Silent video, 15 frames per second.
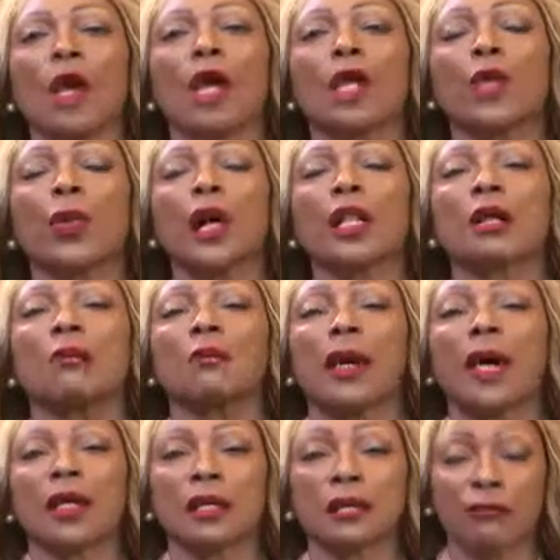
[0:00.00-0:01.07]
You're welcome
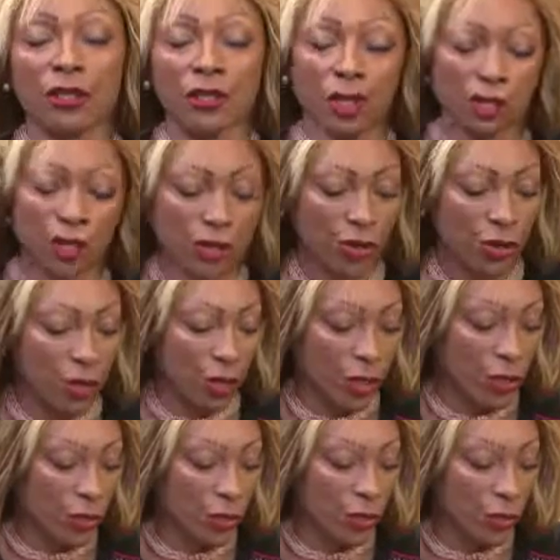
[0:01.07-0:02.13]
back. If you're just
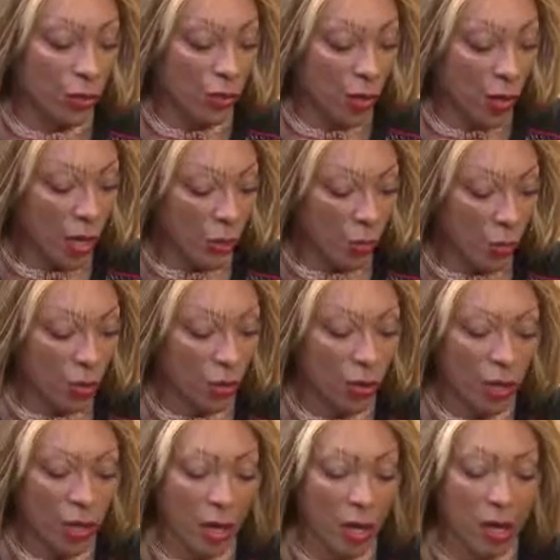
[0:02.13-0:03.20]
joining us, well, we're
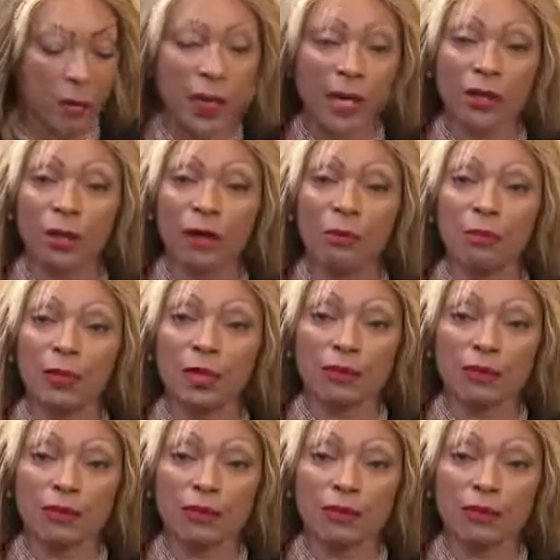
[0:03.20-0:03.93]
talking about company